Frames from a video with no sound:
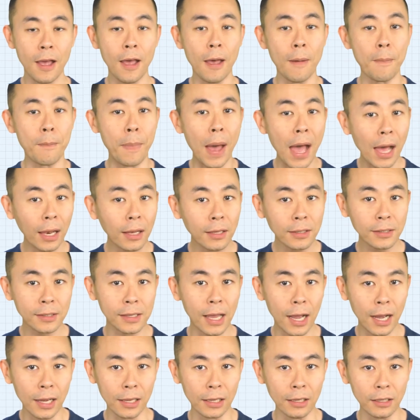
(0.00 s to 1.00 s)
A balanced
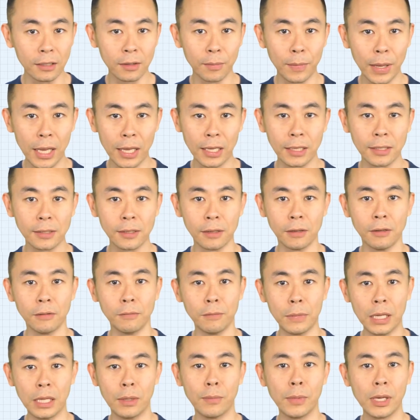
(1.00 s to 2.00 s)
diet based
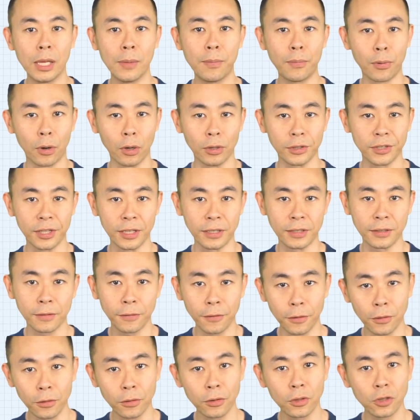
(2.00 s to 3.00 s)
on minimally processed
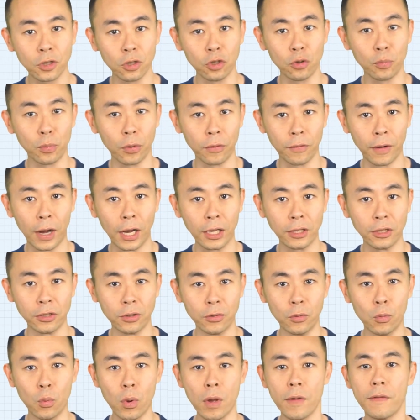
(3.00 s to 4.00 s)
food should provide
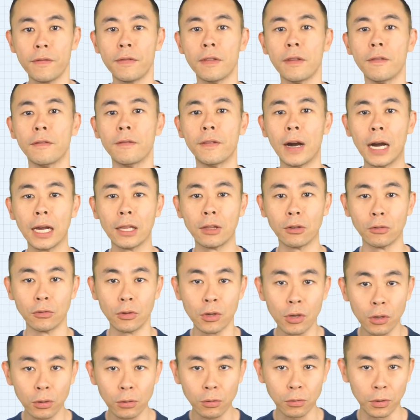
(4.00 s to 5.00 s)
you with the vital
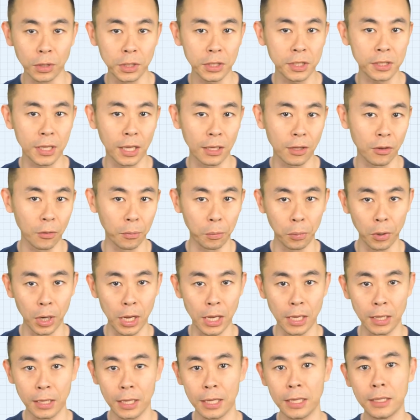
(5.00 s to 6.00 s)
nutrients that your
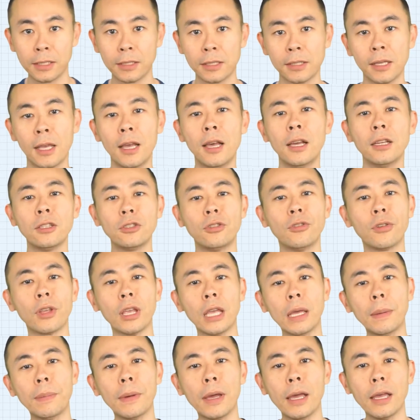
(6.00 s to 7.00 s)
brain needs to
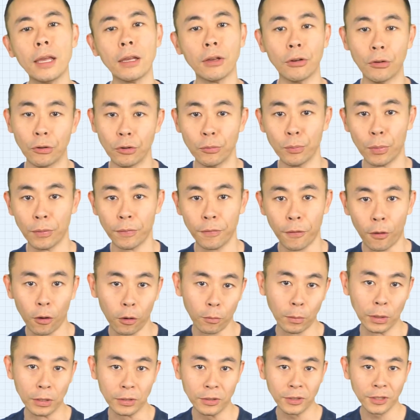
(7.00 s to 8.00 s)
keep a good
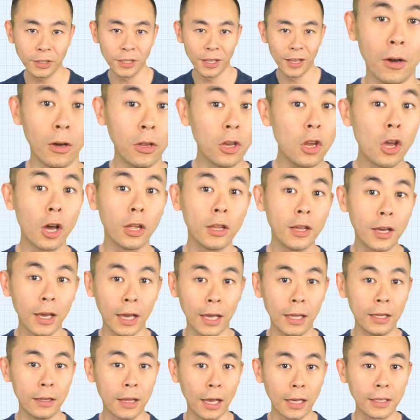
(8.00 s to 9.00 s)
performance. On the other
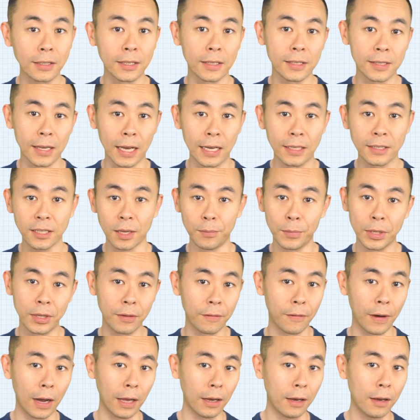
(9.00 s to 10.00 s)
hand, exercise can be
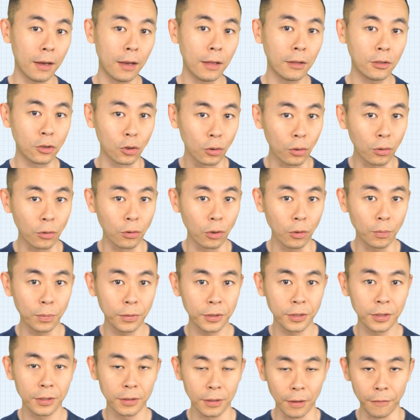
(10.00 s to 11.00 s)
divided in two
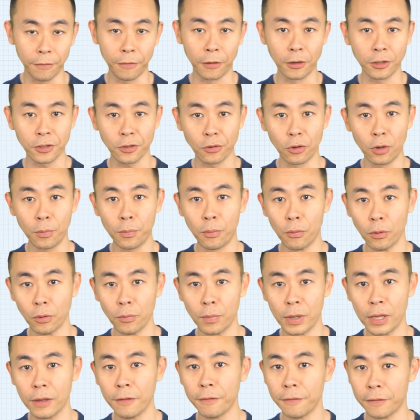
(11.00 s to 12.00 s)
groups. The first group
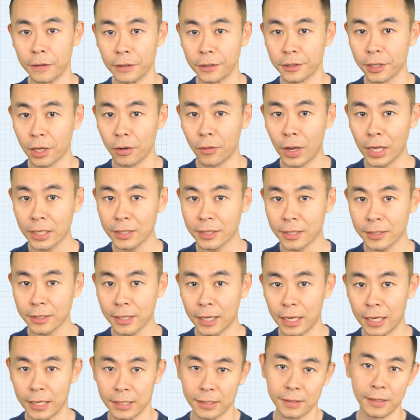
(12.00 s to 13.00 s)
would be physical
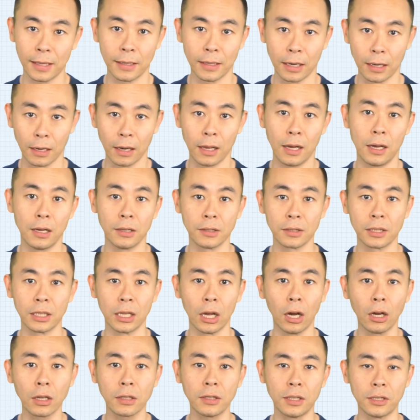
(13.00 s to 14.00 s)
exercise that allows
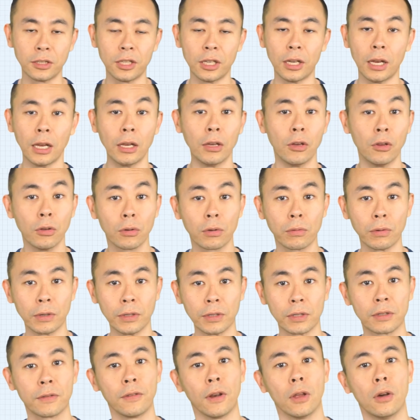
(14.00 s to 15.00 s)
the oxygen and
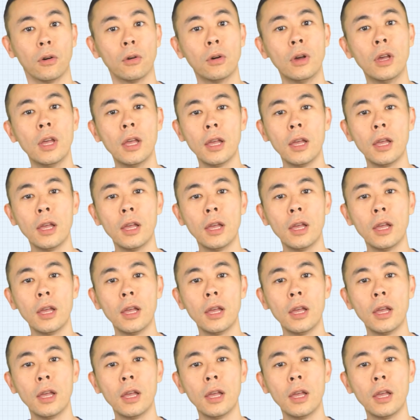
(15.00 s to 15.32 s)
nutrients flow